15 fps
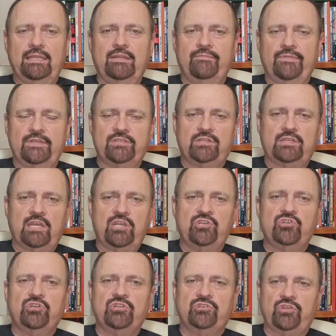
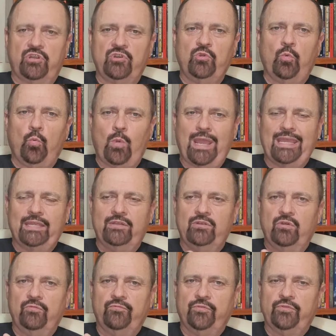Investigation is underway.
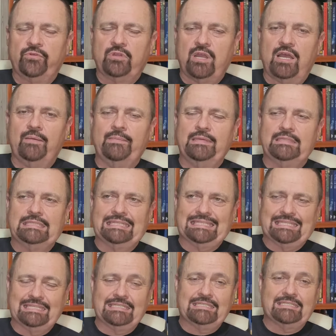No further comments at
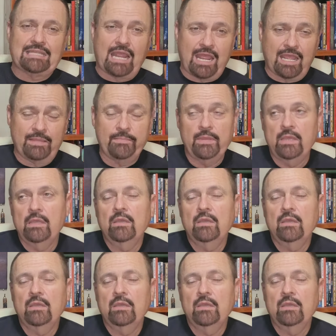this time.